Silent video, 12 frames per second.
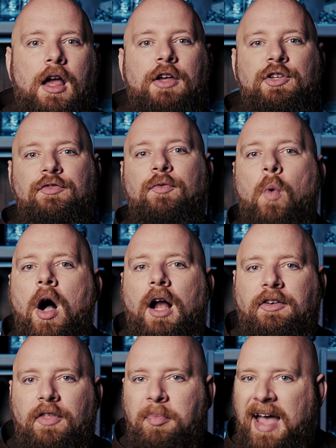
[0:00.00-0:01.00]
You've
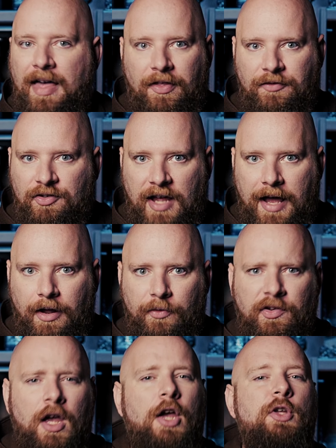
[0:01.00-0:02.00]
walked the path of
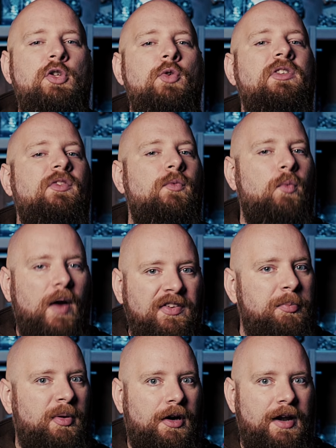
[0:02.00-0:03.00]
shadows. You've
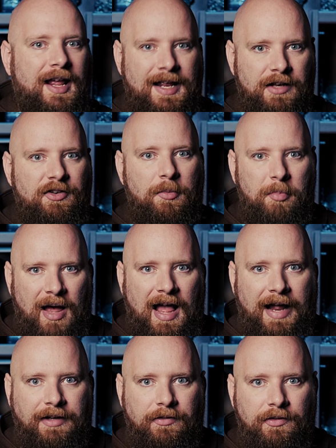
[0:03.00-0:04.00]
whispered into
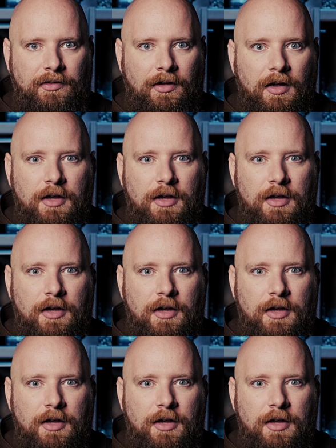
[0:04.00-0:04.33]
minds.